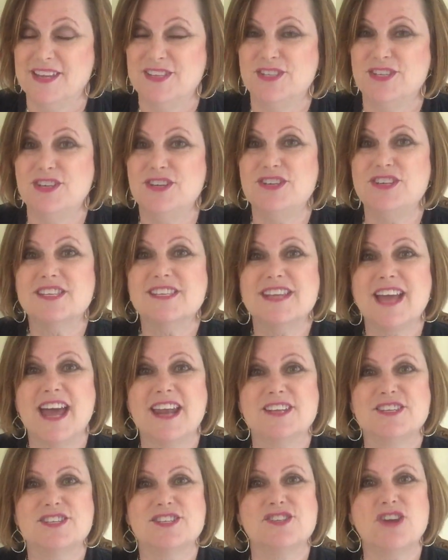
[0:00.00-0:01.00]
So you just kind
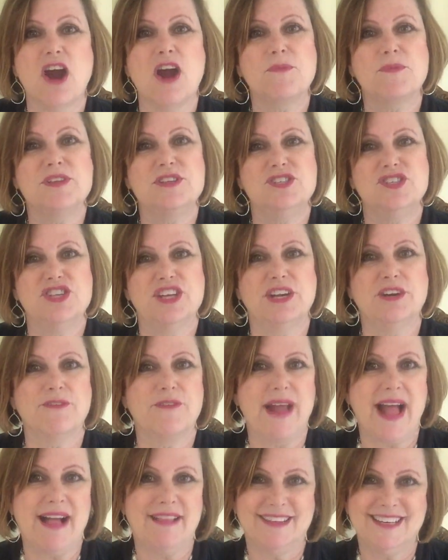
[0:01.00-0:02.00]
of start with
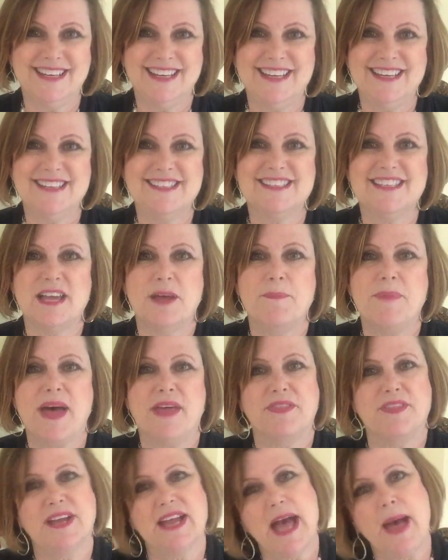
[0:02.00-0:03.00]
generalities
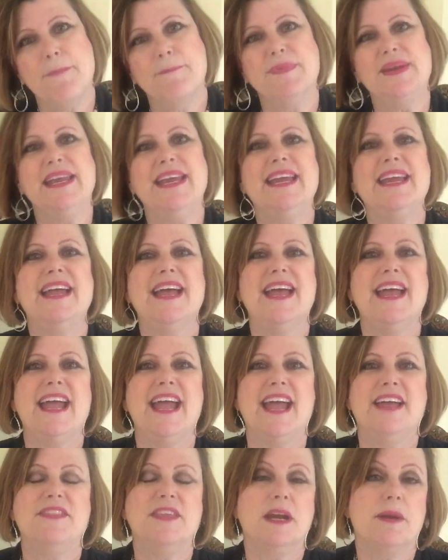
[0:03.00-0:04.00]
about the company
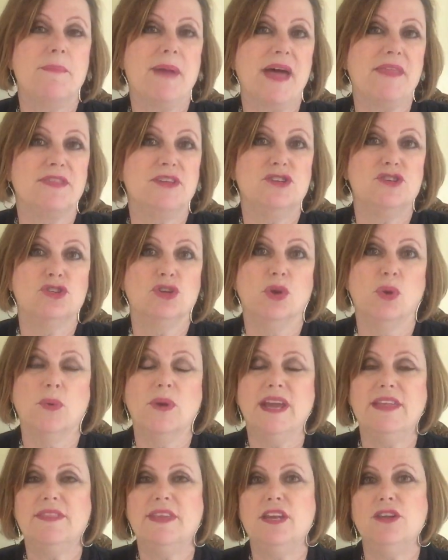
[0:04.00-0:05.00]
and then about the
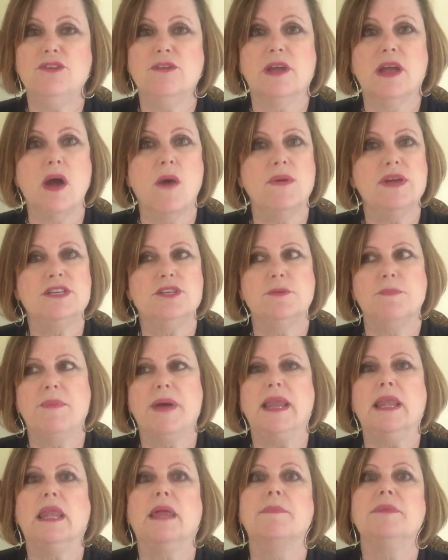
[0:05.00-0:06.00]
jewelry, and then you go into,
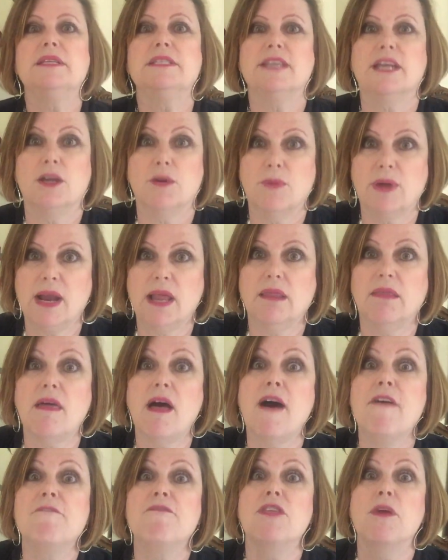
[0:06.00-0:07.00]
but let me tell you what I
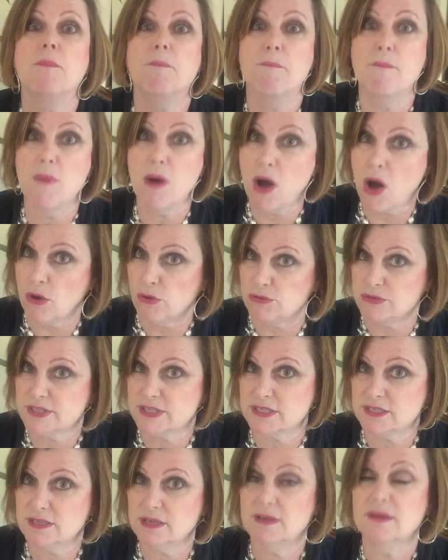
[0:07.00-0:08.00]
love the
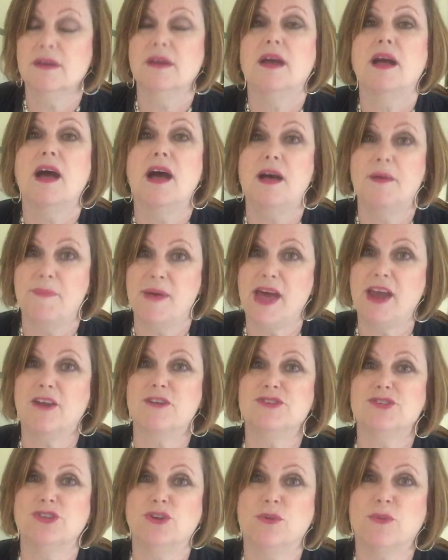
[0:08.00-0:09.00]
most about
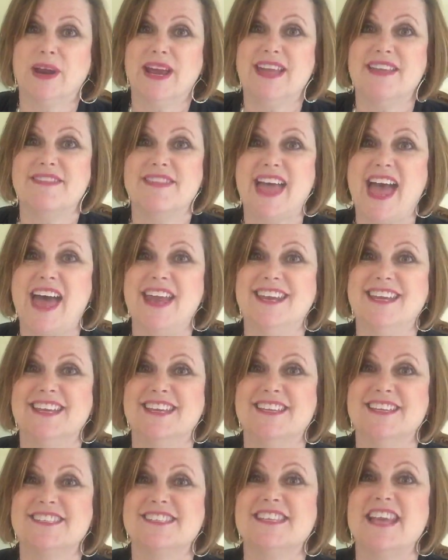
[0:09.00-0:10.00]
our jewelry, and that
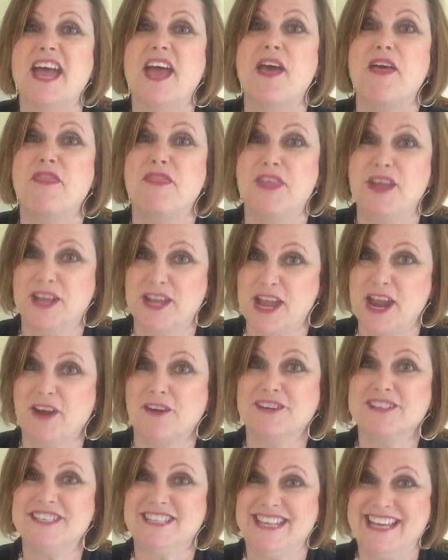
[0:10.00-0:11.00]
is the
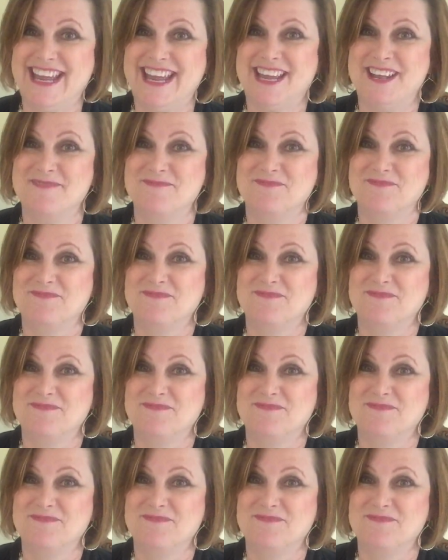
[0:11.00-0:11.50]
guarantee.